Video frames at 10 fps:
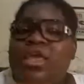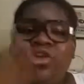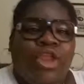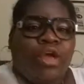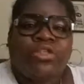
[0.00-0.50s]

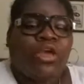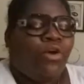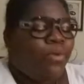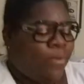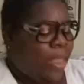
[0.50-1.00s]
You know,
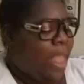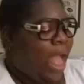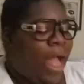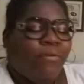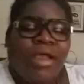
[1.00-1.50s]
so
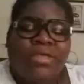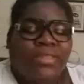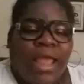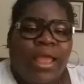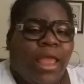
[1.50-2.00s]
I was
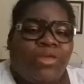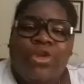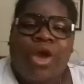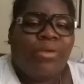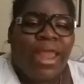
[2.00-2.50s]
like, you
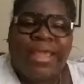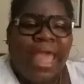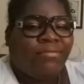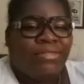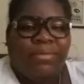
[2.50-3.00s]
know, when they
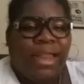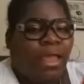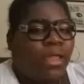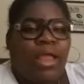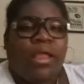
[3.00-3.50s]
gave it to me,
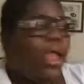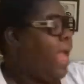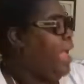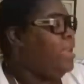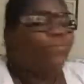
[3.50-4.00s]
like,
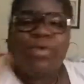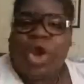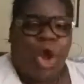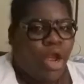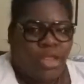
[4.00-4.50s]
I didn't even want
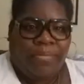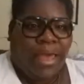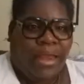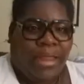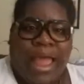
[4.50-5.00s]
to argue
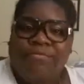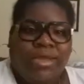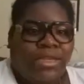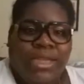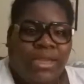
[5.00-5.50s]
about it. I
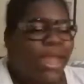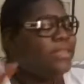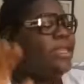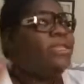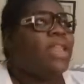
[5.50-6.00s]
really didn't. I
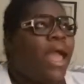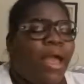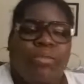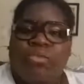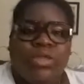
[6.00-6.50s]
did
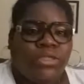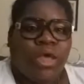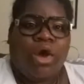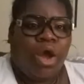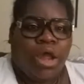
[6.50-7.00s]
not want to
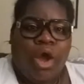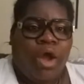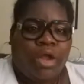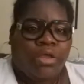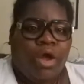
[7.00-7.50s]

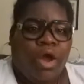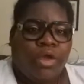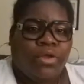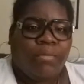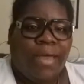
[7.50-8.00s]

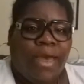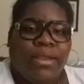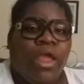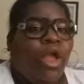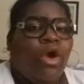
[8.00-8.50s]
argue about
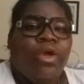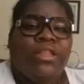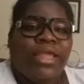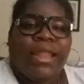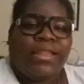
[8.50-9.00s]
it or
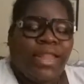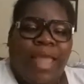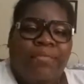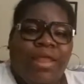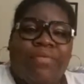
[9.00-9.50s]
anything like
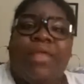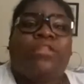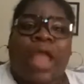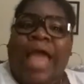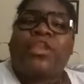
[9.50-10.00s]
that, whatever.
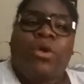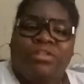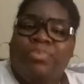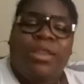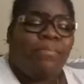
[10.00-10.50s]
And I know
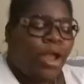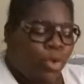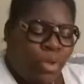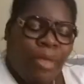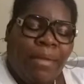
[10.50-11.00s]
I'm spending my
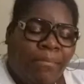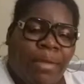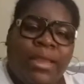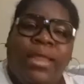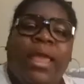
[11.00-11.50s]
coin, my
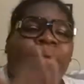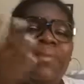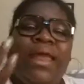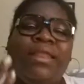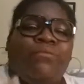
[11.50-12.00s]
money,
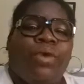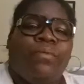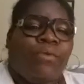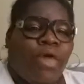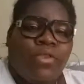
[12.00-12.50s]
but I didn't even want
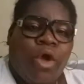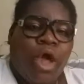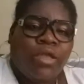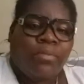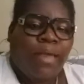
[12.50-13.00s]
to bother to
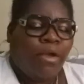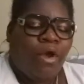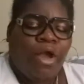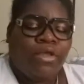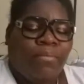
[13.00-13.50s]

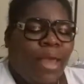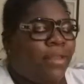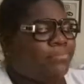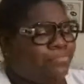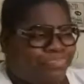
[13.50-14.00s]
argue
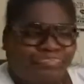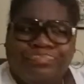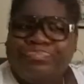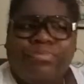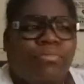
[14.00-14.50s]
about it.
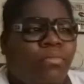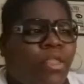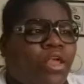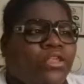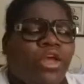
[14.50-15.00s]

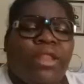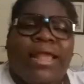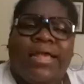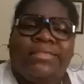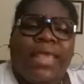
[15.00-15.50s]
So,
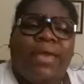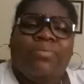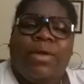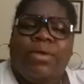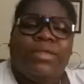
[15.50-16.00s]
like I said,
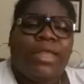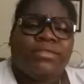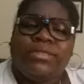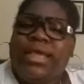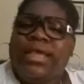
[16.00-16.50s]
when I went
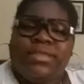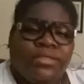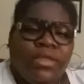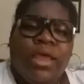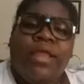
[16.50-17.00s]

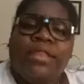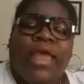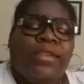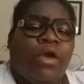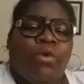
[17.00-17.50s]
downstairs and
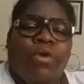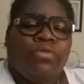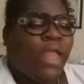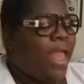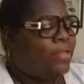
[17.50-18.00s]

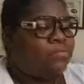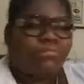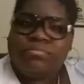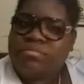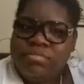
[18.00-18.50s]
that,
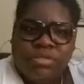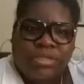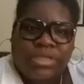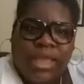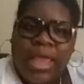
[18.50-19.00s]

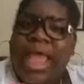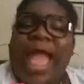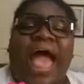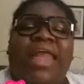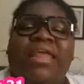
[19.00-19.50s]
you see,
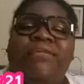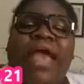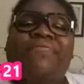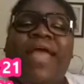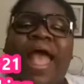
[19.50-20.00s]
I didn't even
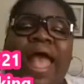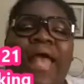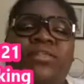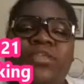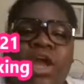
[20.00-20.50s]
have to
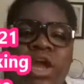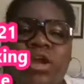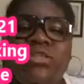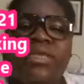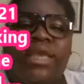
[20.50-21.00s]
ask
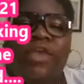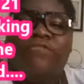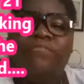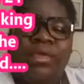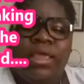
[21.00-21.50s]
her to
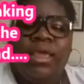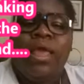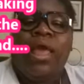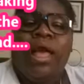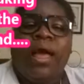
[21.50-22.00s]
give me
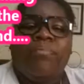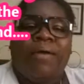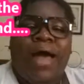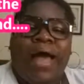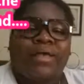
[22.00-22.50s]
a
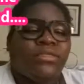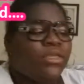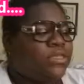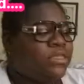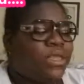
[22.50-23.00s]
box.
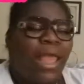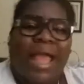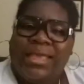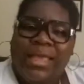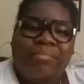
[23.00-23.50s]
She said,
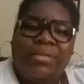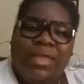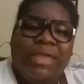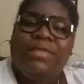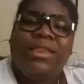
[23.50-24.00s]
I can't
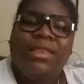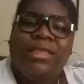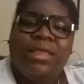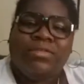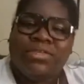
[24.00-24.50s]
believe they didn't
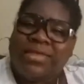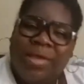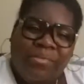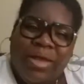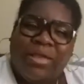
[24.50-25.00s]
get, she's
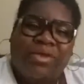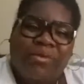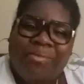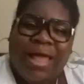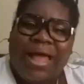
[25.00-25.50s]
like, what? No
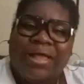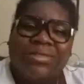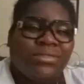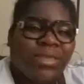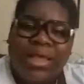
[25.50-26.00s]

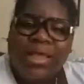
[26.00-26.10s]
box.